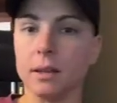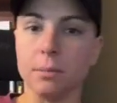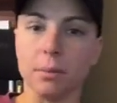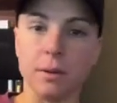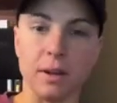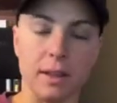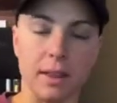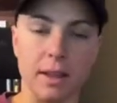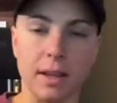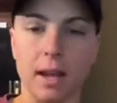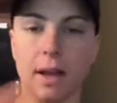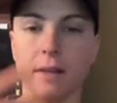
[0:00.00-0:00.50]
The
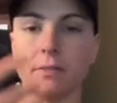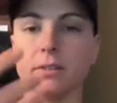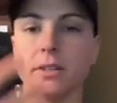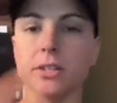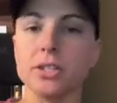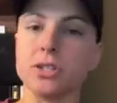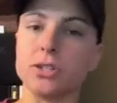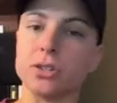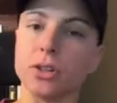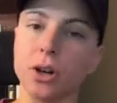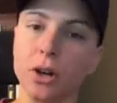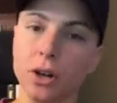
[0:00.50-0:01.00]
breathing
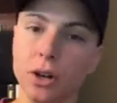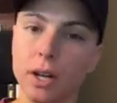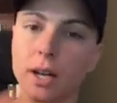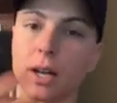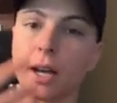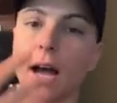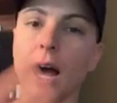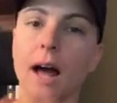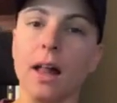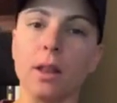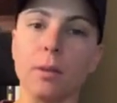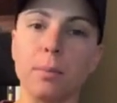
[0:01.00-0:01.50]
every stroke,
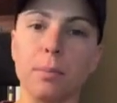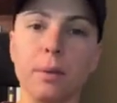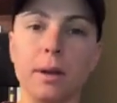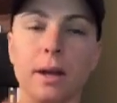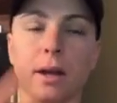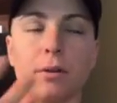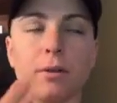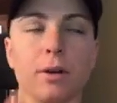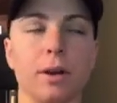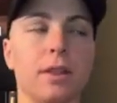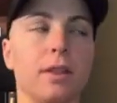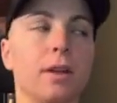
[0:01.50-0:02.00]

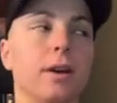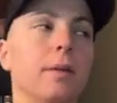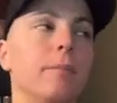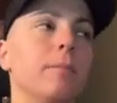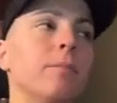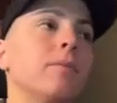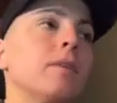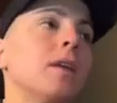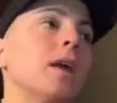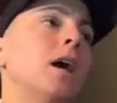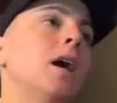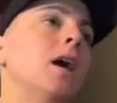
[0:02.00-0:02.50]
galloping
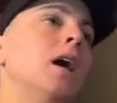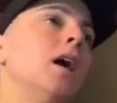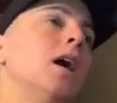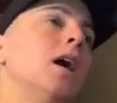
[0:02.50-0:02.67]
rhythm,